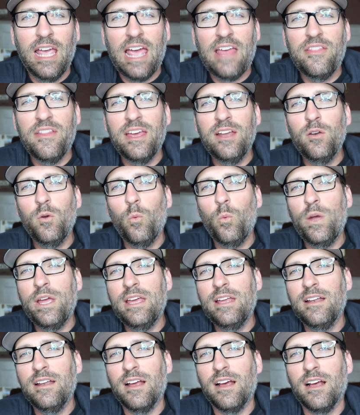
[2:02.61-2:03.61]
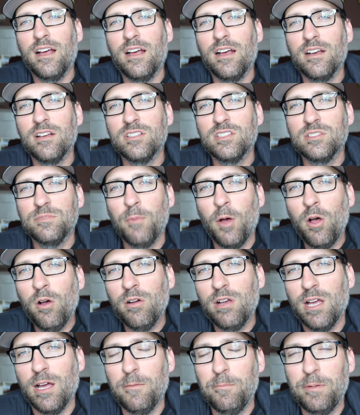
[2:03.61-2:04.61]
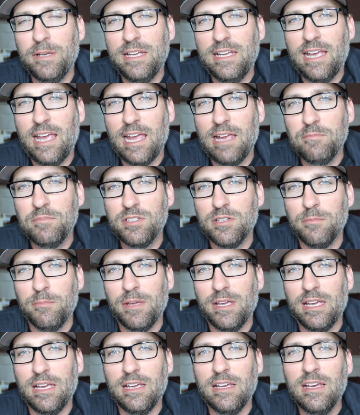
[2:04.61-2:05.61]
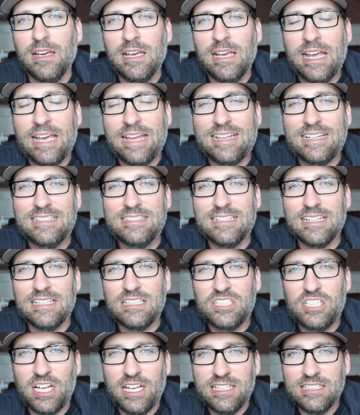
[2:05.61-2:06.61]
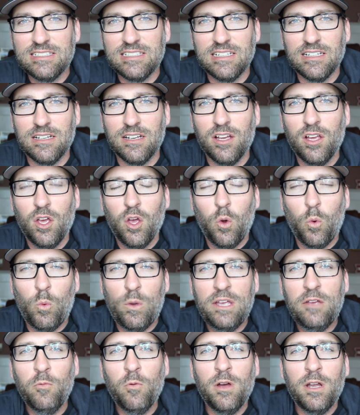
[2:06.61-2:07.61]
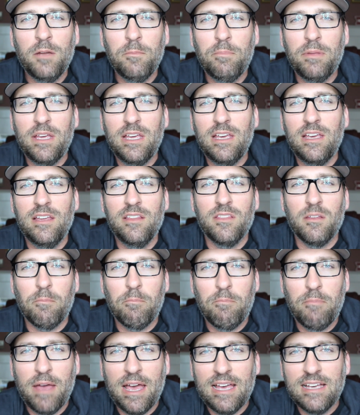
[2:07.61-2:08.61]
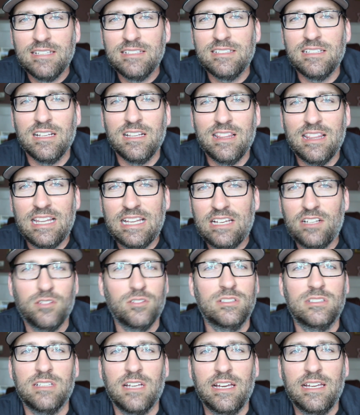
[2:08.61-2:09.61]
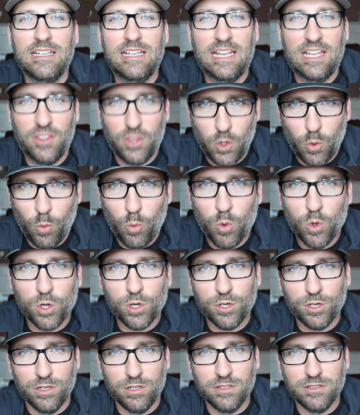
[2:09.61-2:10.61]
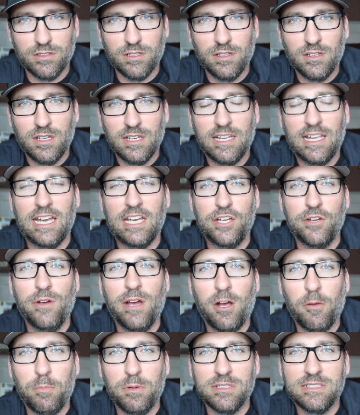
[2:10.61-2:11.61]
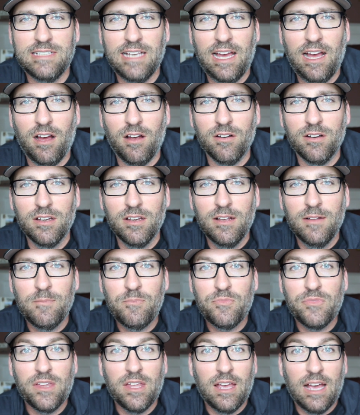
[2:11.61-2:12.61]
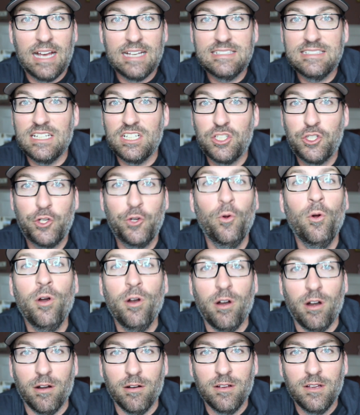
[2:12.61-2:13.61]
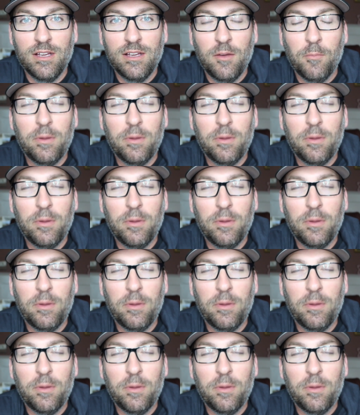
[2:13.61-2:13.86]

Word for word: And then when a small company came to me and they said, Jason, we want to be the best legal site in the world. Can you help us out? I said, sure.